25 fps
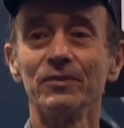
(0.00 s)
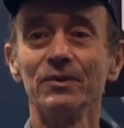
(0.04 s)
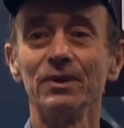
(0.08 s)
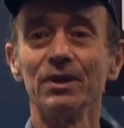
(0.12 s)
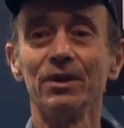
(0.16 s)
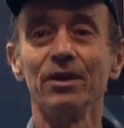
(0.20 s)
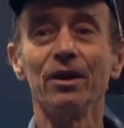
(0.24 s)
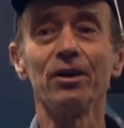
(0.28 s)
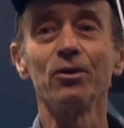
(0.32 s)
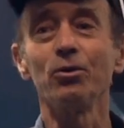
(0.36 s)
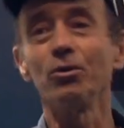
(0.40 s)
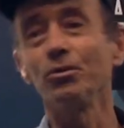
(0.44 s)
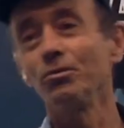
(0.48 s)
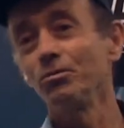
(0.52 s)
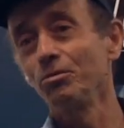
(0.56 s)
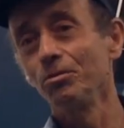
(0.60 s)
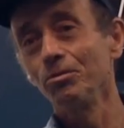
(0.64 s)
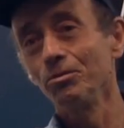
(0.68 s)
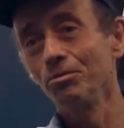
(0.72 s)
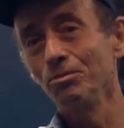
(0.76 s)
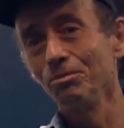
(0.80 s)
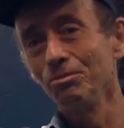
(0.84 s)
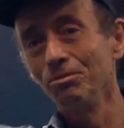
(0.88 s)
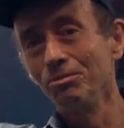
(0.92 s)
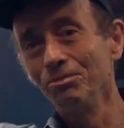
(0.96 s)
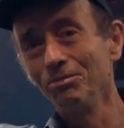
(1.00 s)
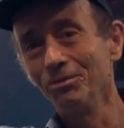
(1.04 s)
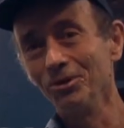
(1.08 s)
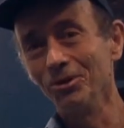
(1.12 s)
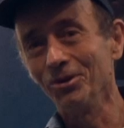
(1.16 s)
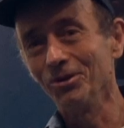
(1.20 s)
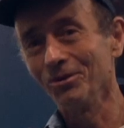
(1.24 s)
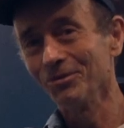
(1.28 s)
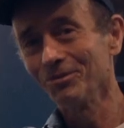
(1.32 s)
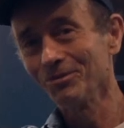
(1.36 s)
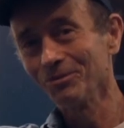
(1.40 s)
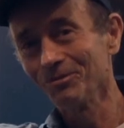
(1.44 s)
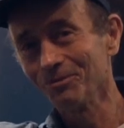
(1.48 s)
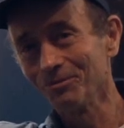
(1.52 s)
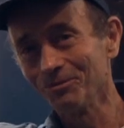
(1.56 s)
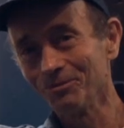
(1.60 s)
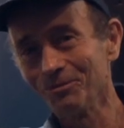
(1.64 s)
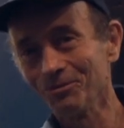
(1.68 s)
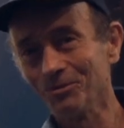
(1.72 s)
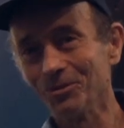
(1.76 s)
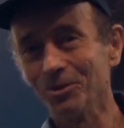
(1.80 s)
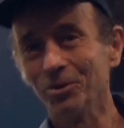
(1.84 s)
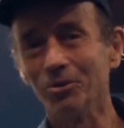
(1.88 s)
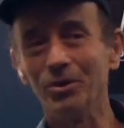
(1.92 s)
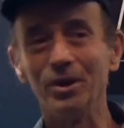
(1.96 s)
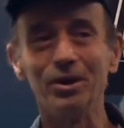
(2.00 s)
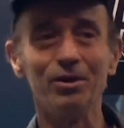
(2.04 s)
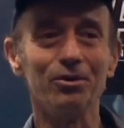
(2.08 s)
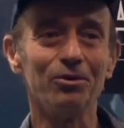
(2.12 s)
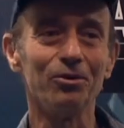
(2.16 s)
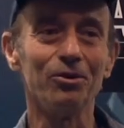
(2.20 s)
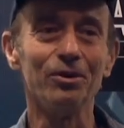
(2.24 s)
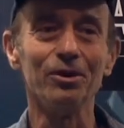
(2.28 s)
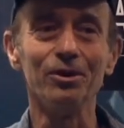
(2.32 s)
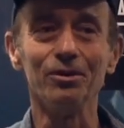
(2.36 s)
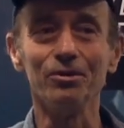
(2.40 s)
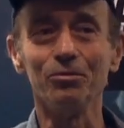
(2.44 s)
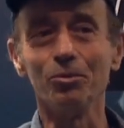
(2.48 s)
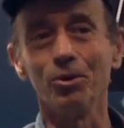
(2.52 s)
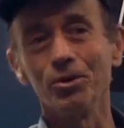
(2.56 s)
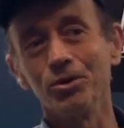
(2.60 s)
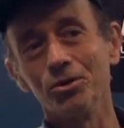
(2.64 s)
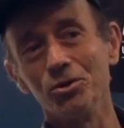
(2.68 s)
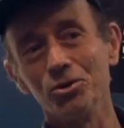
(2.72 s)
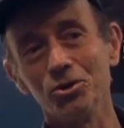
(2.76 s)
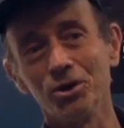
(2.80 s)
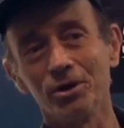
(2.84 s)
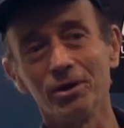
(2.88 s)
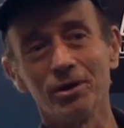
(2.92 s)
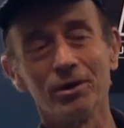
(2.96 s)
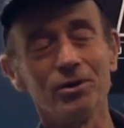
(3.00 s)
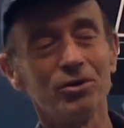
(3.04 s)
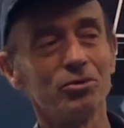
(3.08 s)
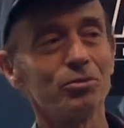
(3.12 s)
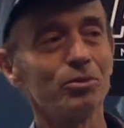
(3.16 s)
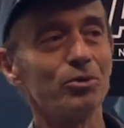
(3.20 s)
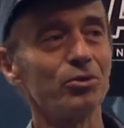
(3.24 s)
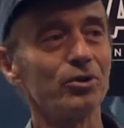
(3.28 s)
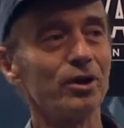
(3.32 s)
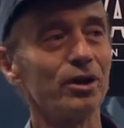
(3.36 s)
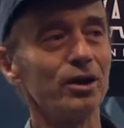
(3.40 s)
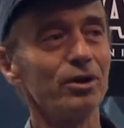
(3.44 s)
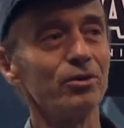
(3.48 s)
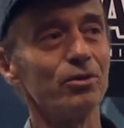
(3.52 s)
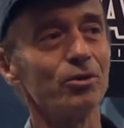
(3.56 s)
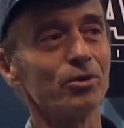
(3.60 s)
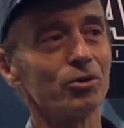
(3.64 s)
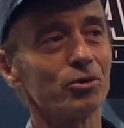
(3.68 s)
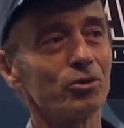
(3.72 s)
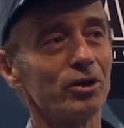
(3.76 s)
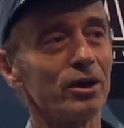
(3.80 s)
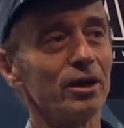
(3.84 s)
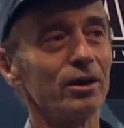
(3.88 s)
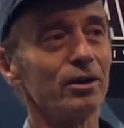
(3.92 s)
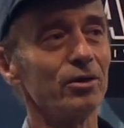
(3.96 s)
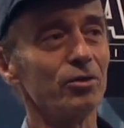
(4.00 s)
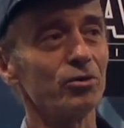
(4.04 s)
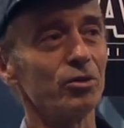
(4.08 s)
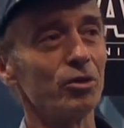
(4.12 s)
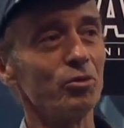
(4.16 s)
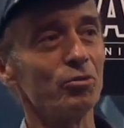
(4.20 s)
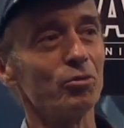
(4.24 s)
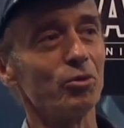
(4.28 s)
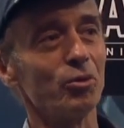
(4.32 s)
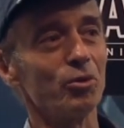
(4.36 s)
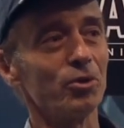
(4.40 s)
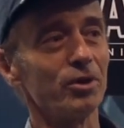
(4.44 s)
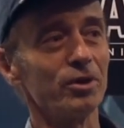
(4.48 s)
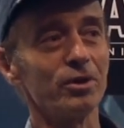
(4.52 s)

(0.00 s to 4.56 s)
And I could, you know, go into what the journalists were saying, not saying, and so forth.